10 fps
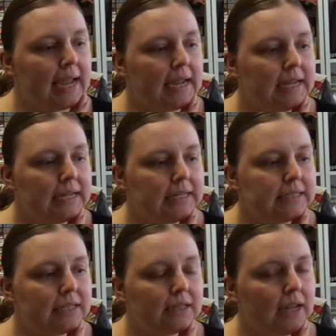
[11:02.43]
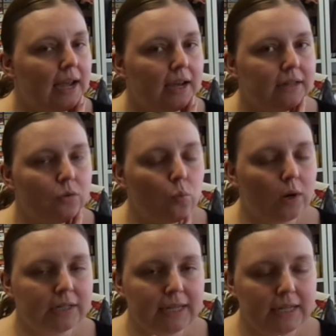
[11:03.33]
And they had
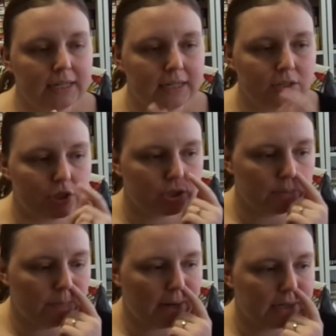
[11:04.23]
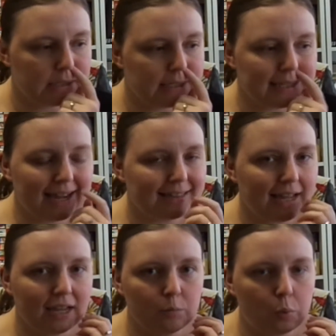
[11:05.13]
one kid each, but it's like they
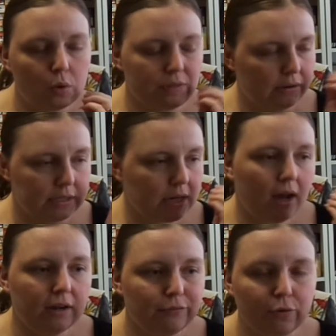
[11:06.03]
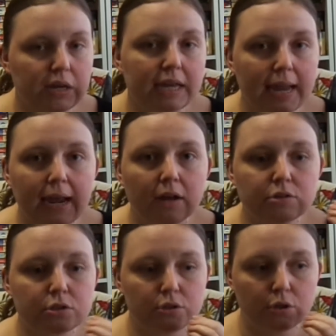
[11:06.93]
had bought their entire frigging
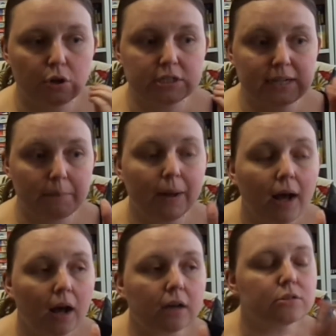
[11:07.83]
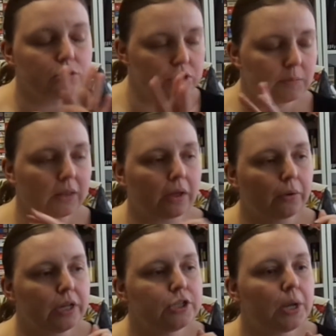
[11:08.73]
house to the goddamn park, excuse my
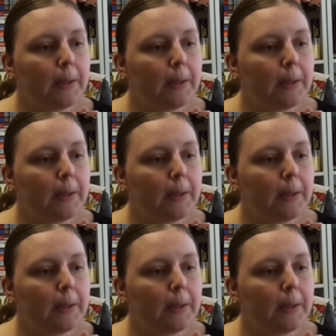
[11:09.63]
language.